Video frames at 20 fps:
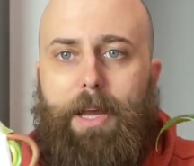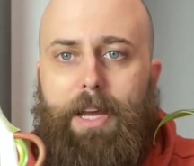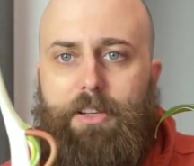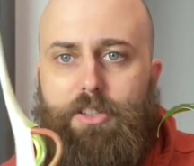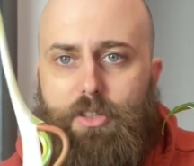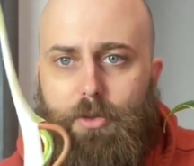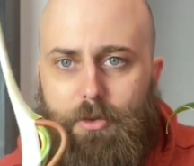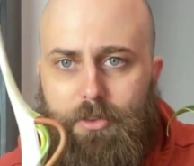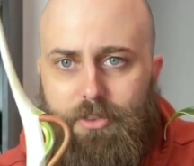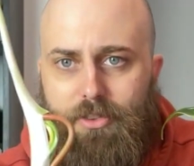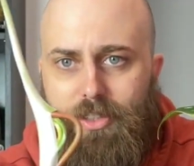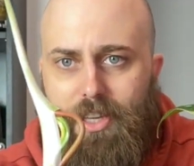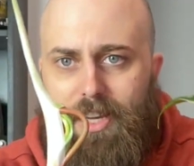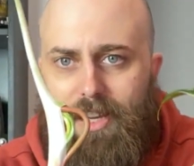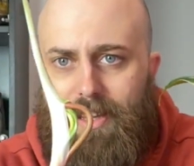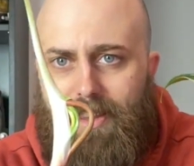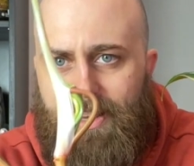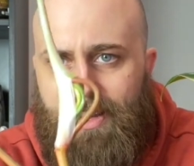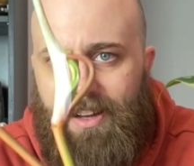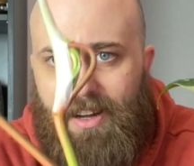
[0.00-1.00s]
As you'll
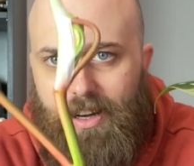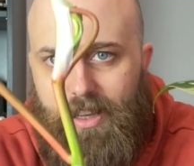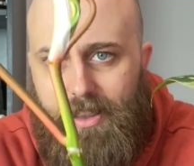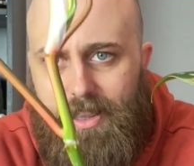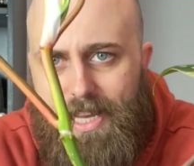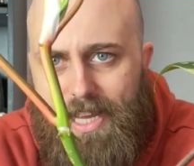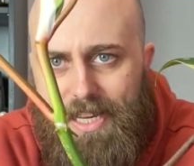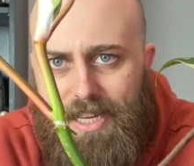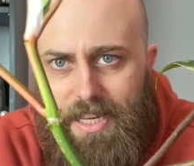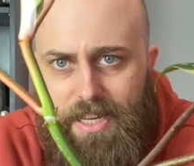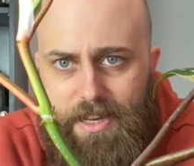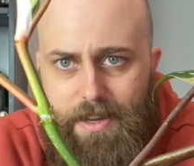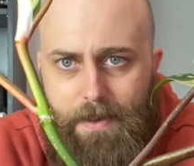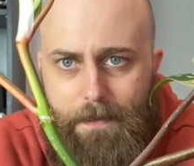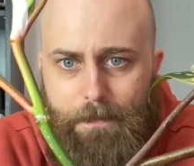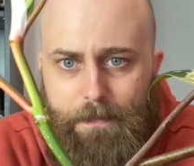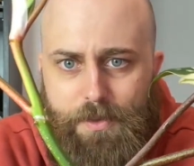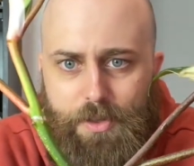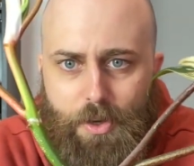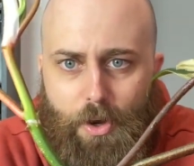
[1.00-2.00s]
see, they're kind of leggy,
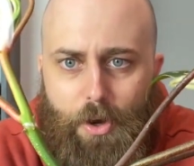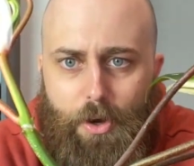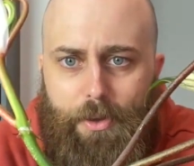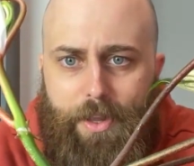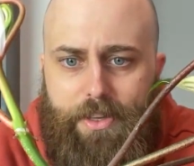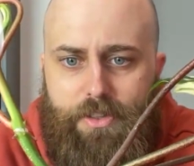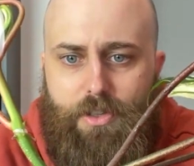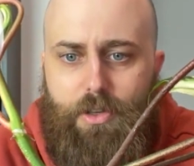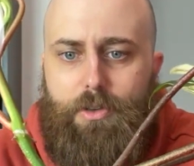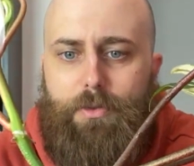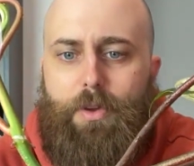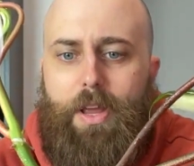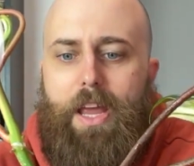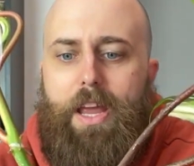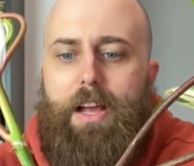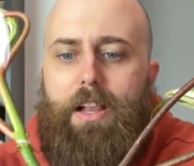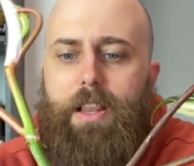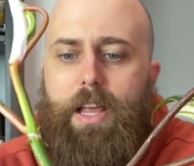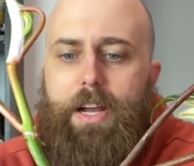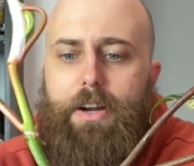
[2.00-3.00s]
so that's good for
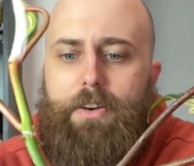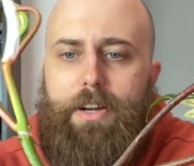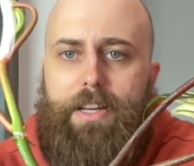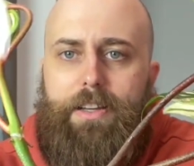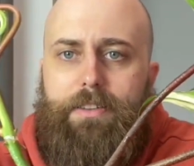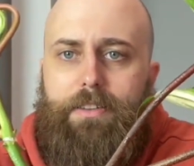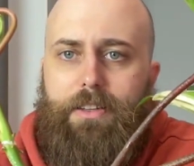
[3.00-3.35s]
air layering.